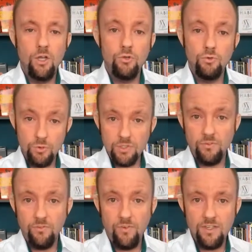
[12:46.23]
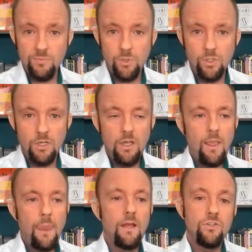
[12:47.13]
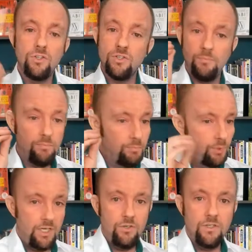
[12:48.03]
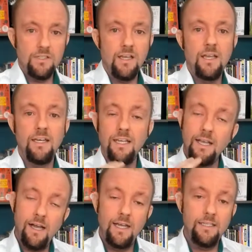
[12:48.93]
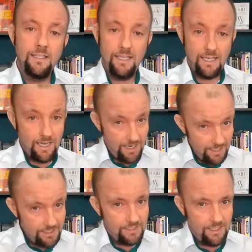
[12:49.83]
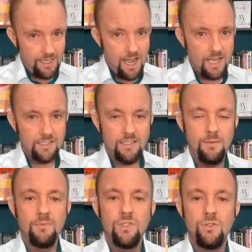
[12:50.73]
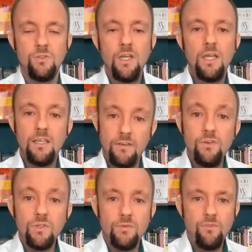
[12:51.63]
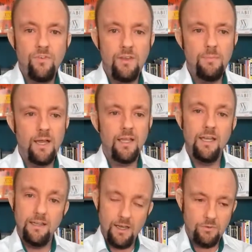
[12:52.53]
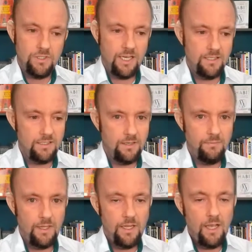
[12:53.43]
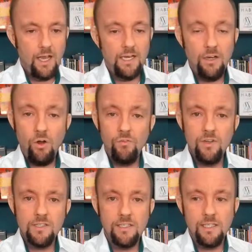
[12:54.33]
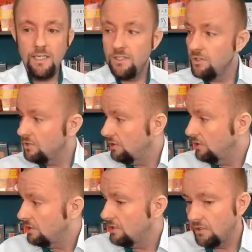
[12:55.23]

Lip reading: groups on Facebook. Just put in your design and kindly ask them to give you some feedback, and that will test it. And then obviously is just look